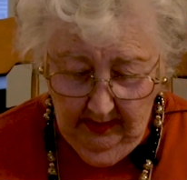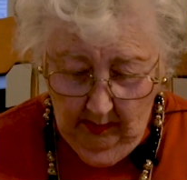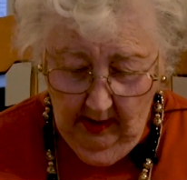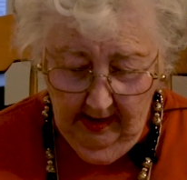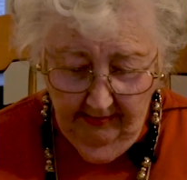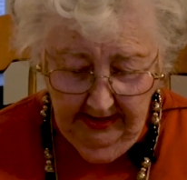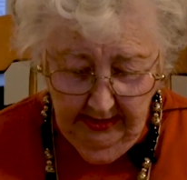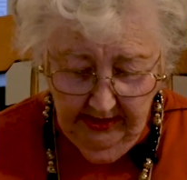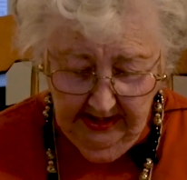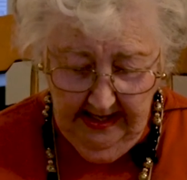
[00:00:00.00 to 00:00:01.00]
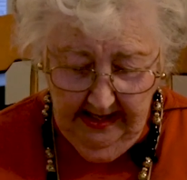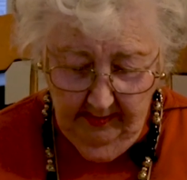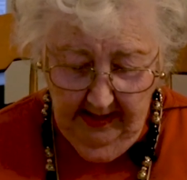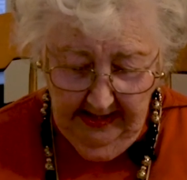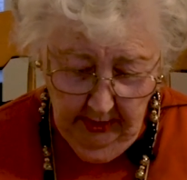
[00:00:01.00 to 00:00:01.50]
wherever you
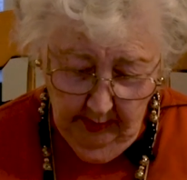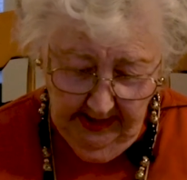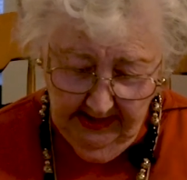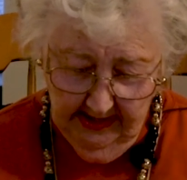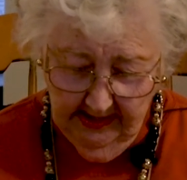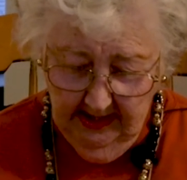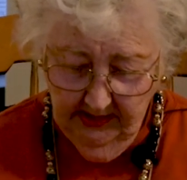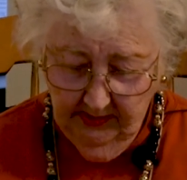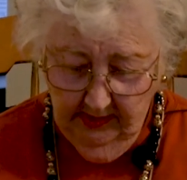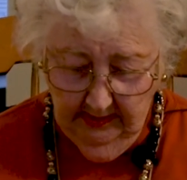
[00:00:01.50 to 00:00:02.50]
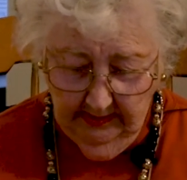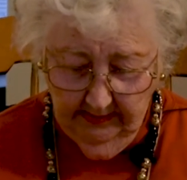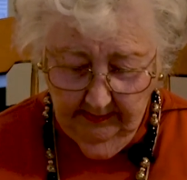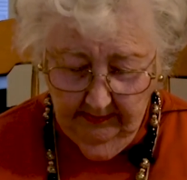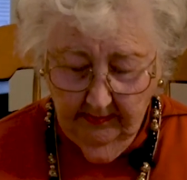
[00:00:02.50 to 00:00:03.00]
seek, may you be successful
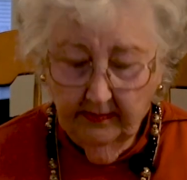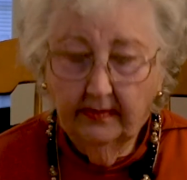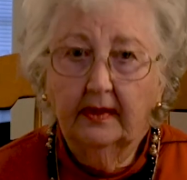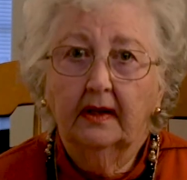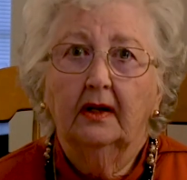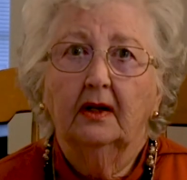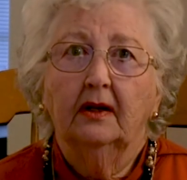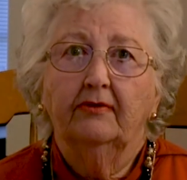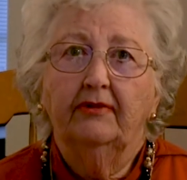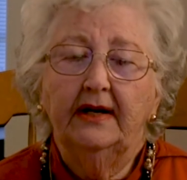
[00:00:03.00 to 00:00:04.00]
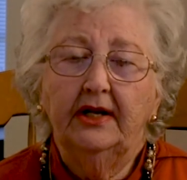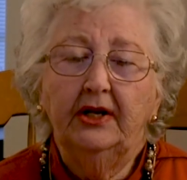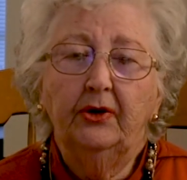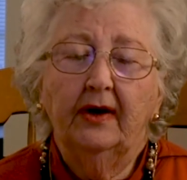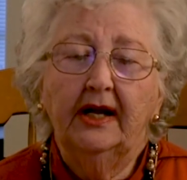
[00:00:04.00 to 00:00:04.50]
finding
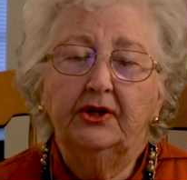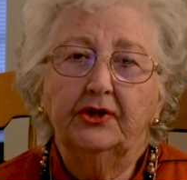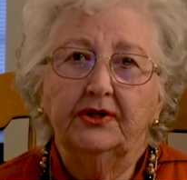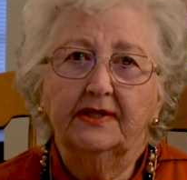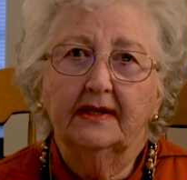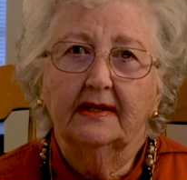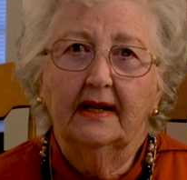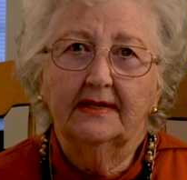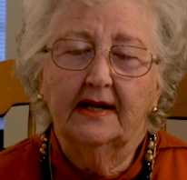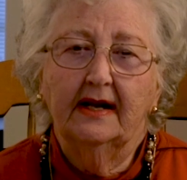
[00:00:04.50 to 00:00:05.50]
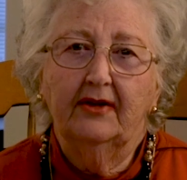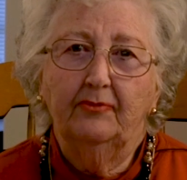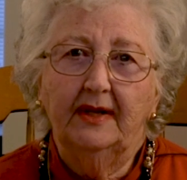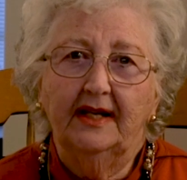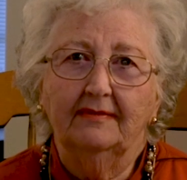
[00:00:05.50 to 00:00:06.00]
your angels as I
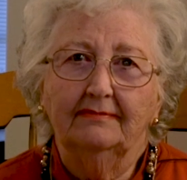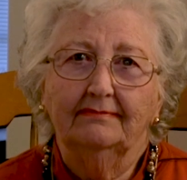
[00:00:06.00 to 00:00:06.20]
have been.